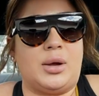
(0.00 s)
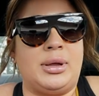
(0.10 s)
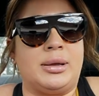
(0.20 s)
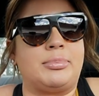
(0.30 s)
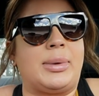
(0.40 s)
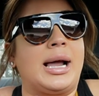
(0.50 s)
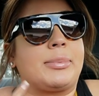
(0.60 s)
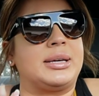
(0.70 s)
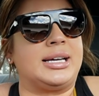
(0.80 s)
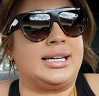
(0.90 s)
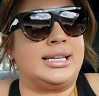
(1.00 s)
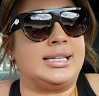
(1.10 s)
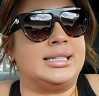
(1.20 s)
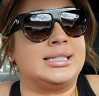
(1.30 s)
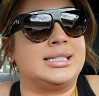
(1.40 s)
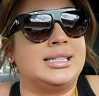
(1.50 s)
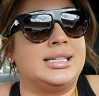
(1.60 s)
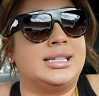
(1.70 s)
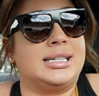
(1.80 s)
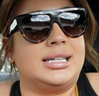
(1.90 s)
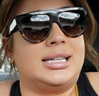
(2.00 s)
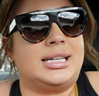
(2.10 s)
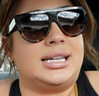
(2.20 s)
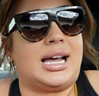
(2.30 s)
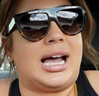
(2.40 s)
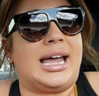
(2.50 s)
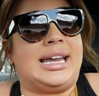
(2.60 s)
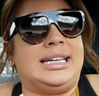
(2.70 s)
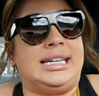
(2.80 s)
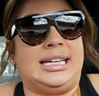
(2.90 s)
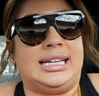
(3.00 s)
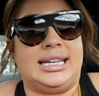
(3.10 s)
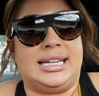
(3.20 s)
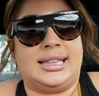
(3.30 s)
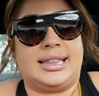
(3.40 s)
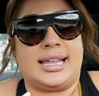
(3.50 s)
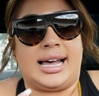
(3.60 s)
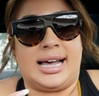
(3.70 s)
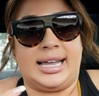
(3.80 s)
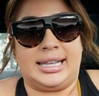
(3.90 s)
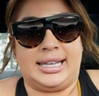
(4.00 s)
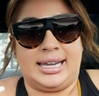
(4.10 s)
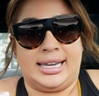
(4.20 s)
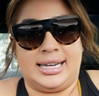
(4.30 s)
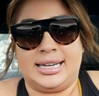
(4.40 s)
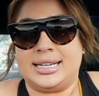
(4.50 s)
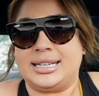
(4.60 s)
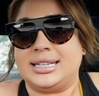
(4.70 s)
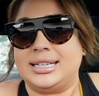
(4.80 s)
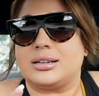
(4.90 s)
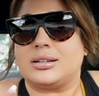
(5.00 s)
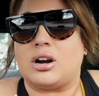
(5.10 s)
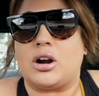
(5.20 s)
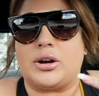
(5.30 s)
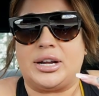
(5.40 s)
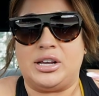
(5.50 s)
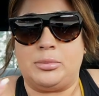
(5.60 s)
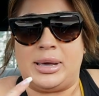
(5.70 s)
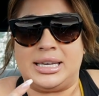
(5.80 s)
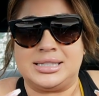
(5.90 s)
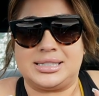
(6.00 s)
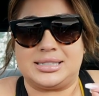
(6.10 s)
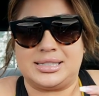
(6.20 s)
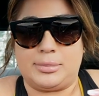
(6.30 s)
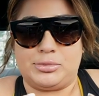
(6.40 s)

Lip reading: I went back because I needed that like cardio based type